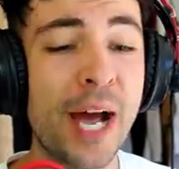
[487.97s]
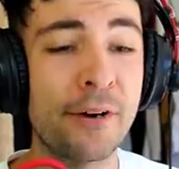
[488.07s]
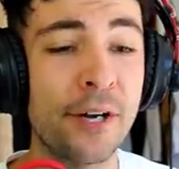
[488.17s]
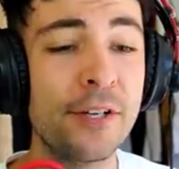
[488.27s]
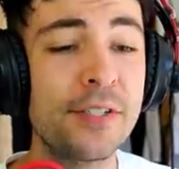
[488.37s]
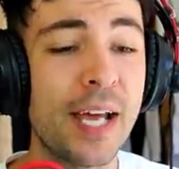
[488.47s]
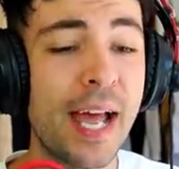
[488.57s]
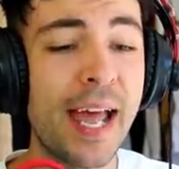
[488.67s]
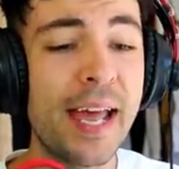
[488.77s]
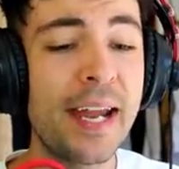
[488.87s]
arrows,
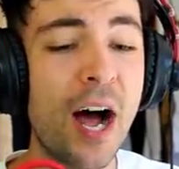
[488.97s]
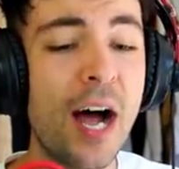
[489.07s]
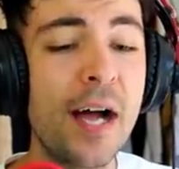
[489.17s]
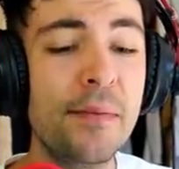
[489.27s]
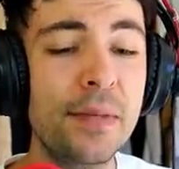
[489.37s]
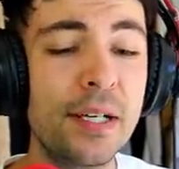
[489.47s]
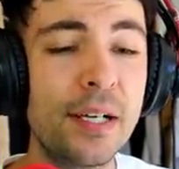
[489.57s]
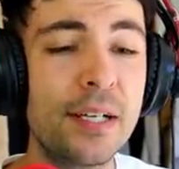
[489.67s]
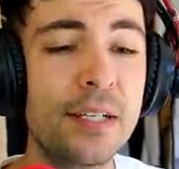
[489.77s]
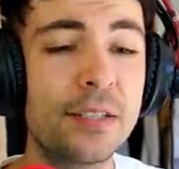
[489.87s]
and I'm
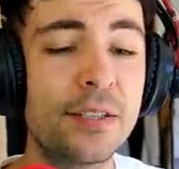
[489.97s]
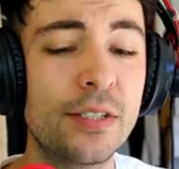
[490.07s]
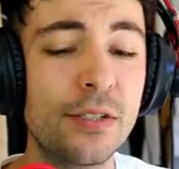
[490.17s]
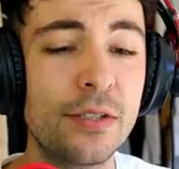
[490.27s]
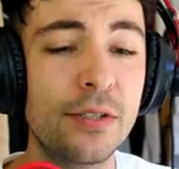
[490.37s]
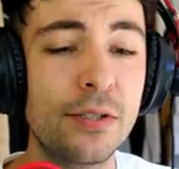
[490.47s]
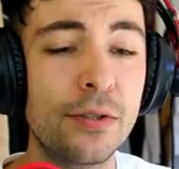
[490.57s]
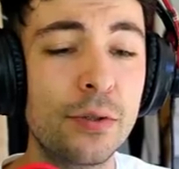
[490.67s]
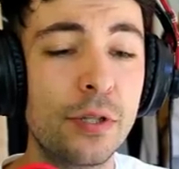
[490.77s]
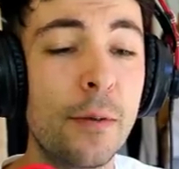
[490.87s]
gonna
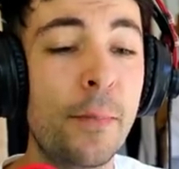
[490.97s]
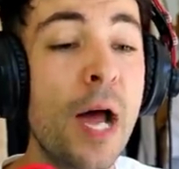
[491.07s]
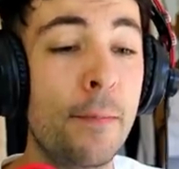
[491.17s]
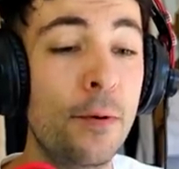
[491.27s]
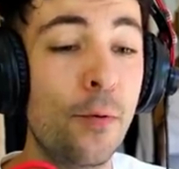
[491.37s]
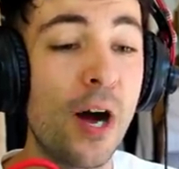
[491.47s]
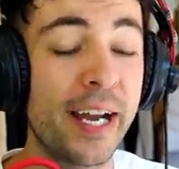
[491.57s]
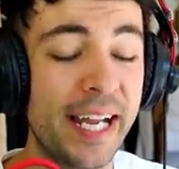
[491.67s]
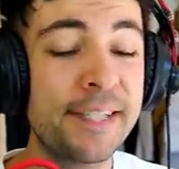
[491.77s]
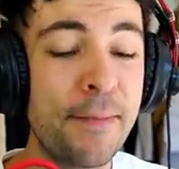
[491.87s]
do the purple one.
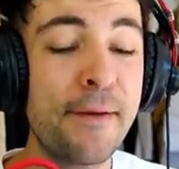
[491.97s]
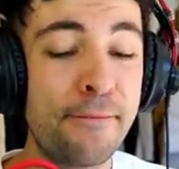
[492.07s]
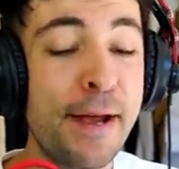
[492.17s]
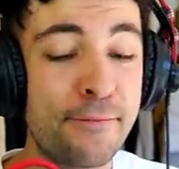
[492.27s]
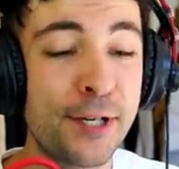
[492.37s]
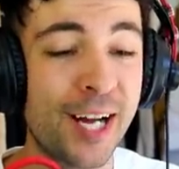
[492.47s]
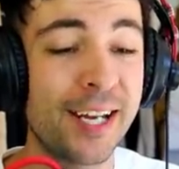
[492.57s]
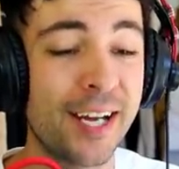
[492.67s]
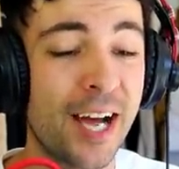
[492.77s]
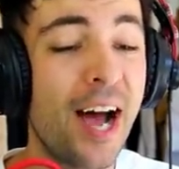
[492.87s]
It's my favorite
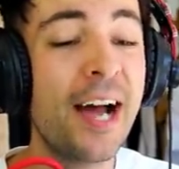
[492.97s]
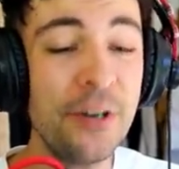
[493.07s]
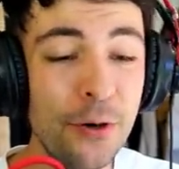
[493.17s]
color. I